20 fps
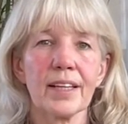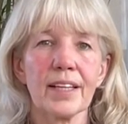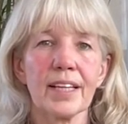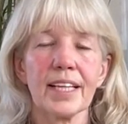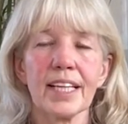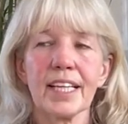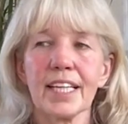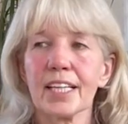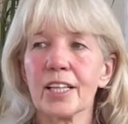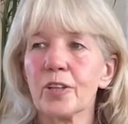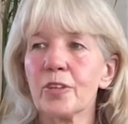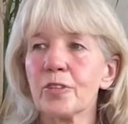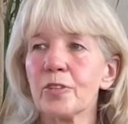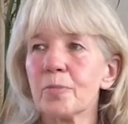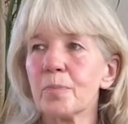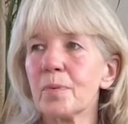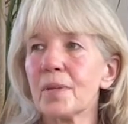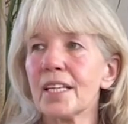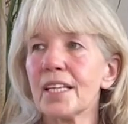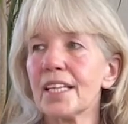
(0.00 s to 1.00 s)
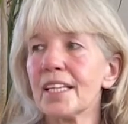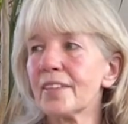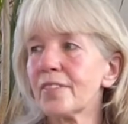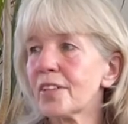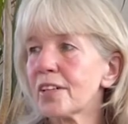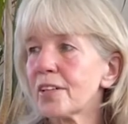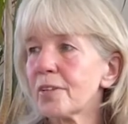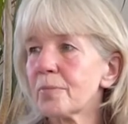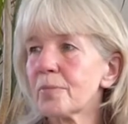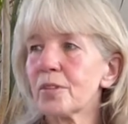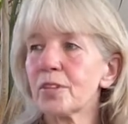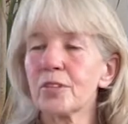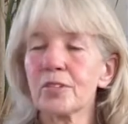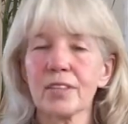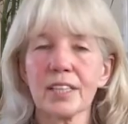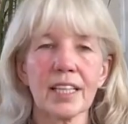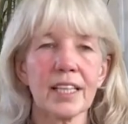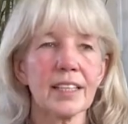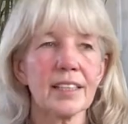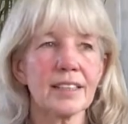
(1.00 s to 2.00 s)
It could be that your
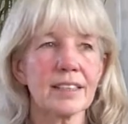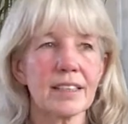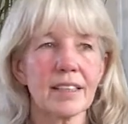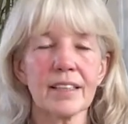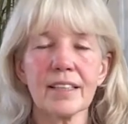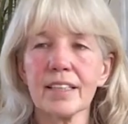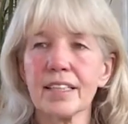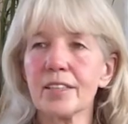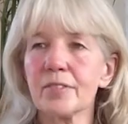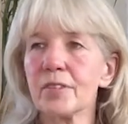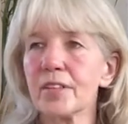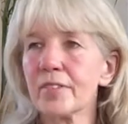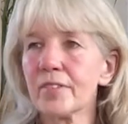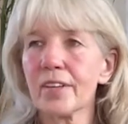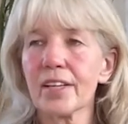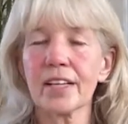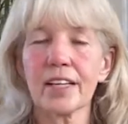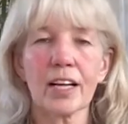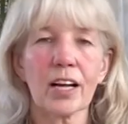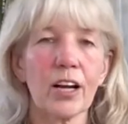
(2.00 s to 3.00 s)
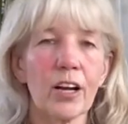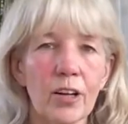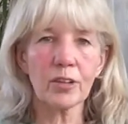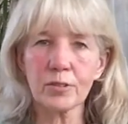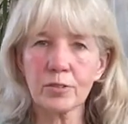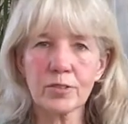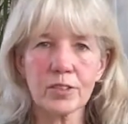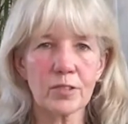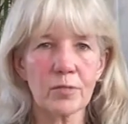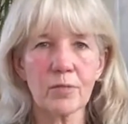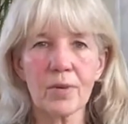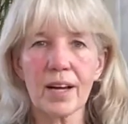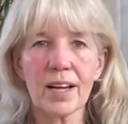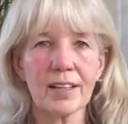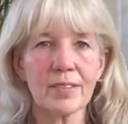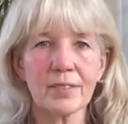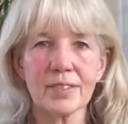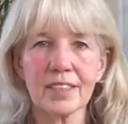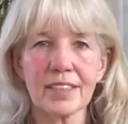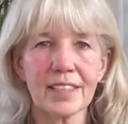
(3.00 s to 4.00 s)
kids are leaving their clothes
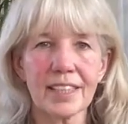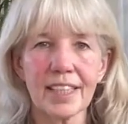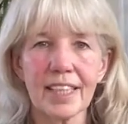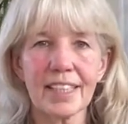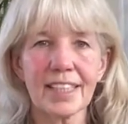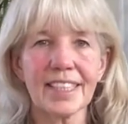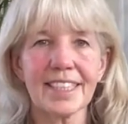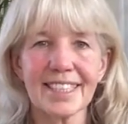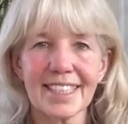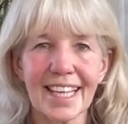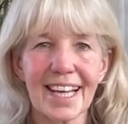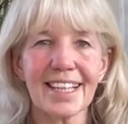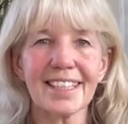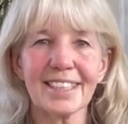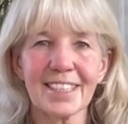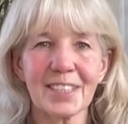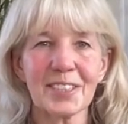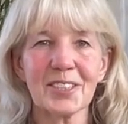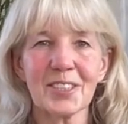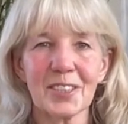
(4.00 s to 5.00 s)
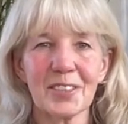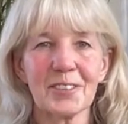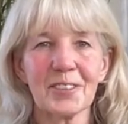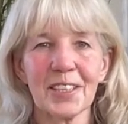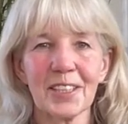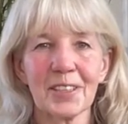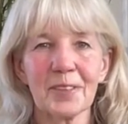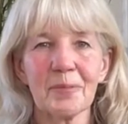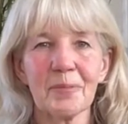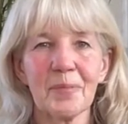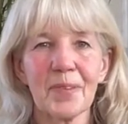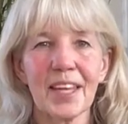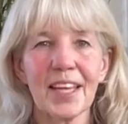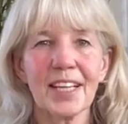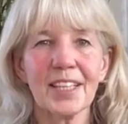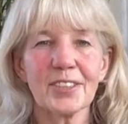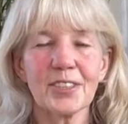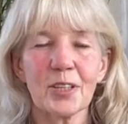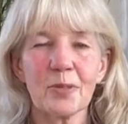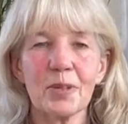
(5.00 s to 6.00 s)
around and it's getting to you.
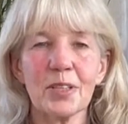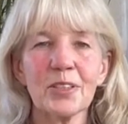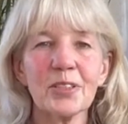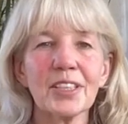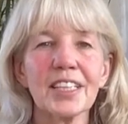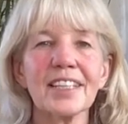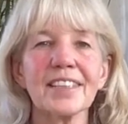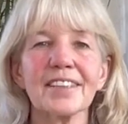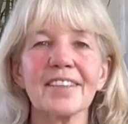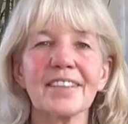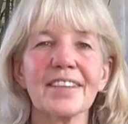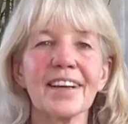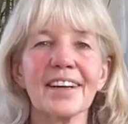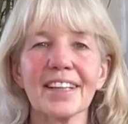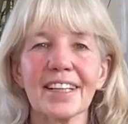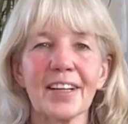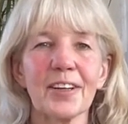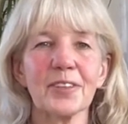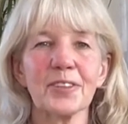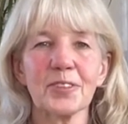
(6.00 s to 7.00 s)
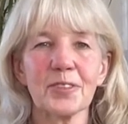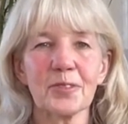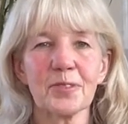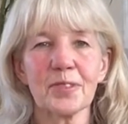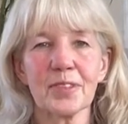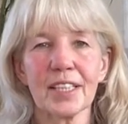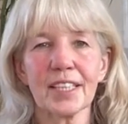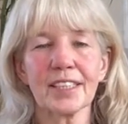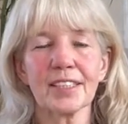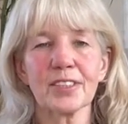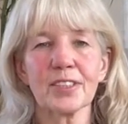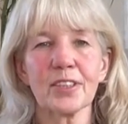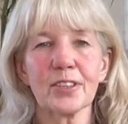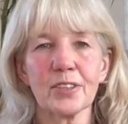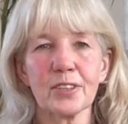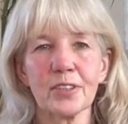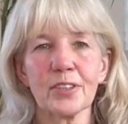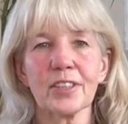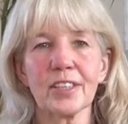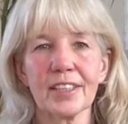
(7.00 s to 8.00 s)
So we're looking at that kind of thing so
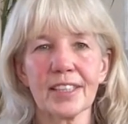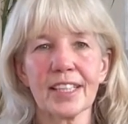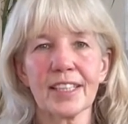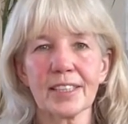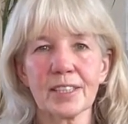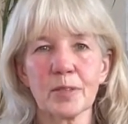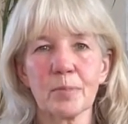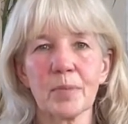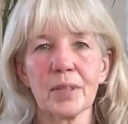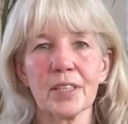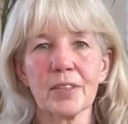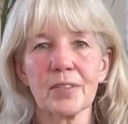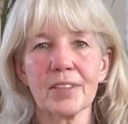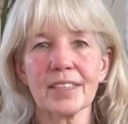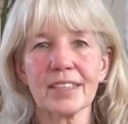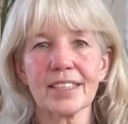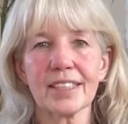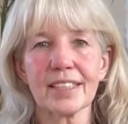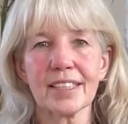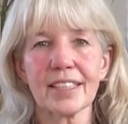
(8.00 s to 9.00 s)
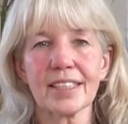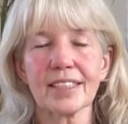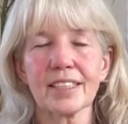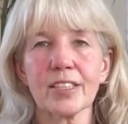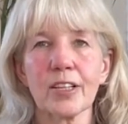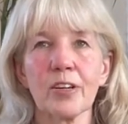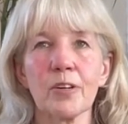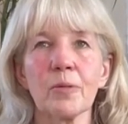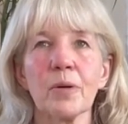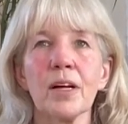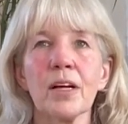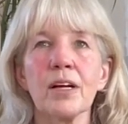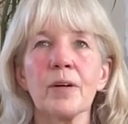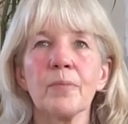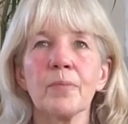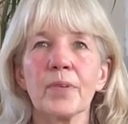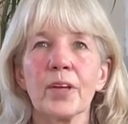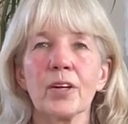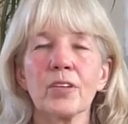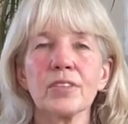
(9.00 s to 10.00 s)
you can experience this. So
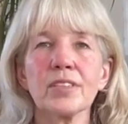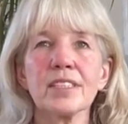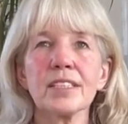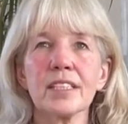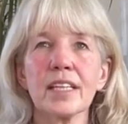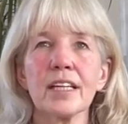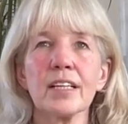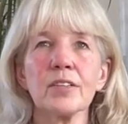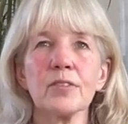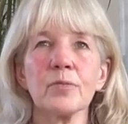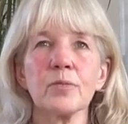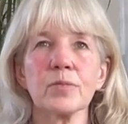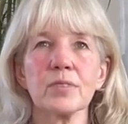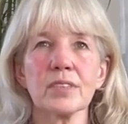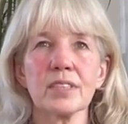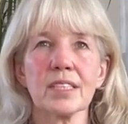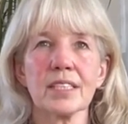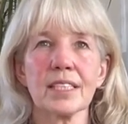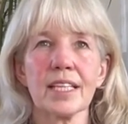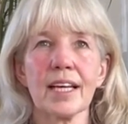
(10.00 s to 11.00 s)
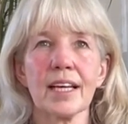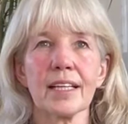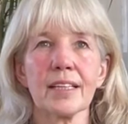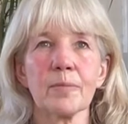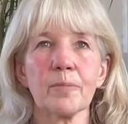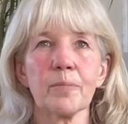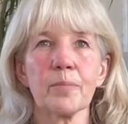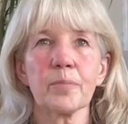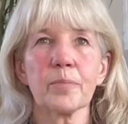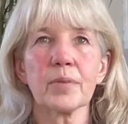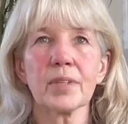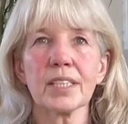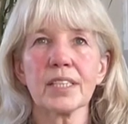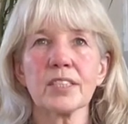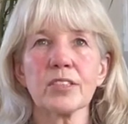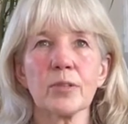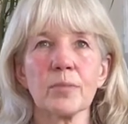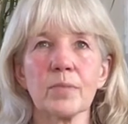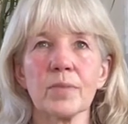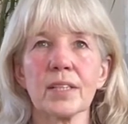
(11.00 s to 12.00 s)
on a scale of 1 to 10, bring
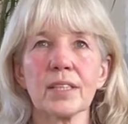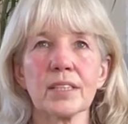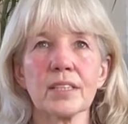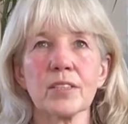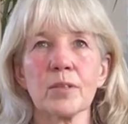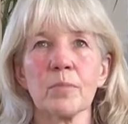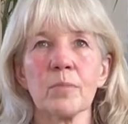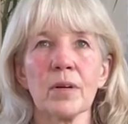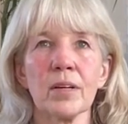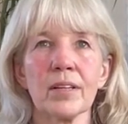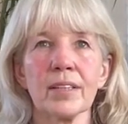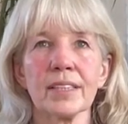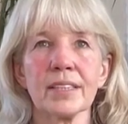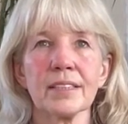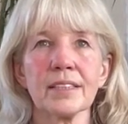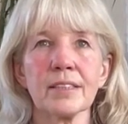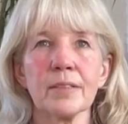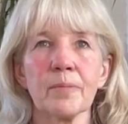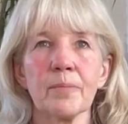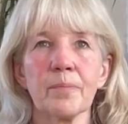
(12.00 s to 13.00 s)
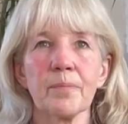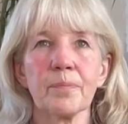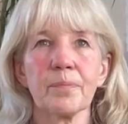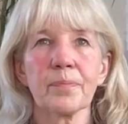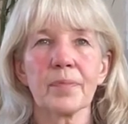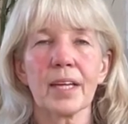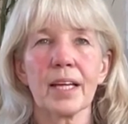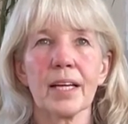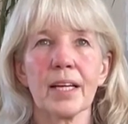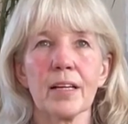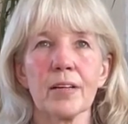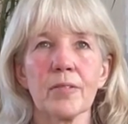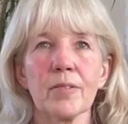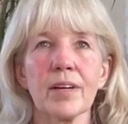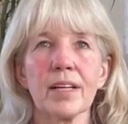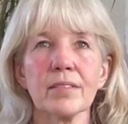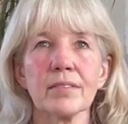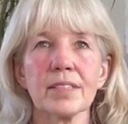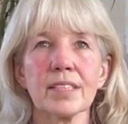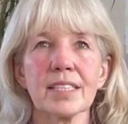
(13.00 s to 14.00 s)
something to mind
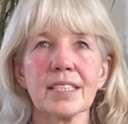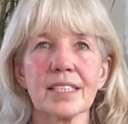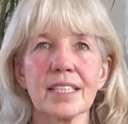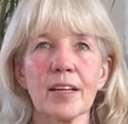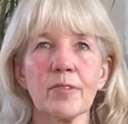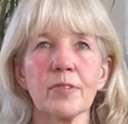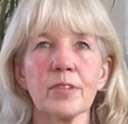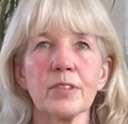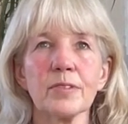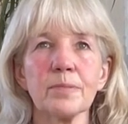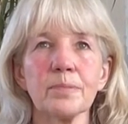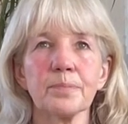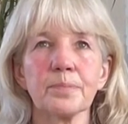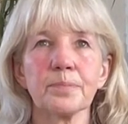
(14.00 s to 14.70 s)
around a 7.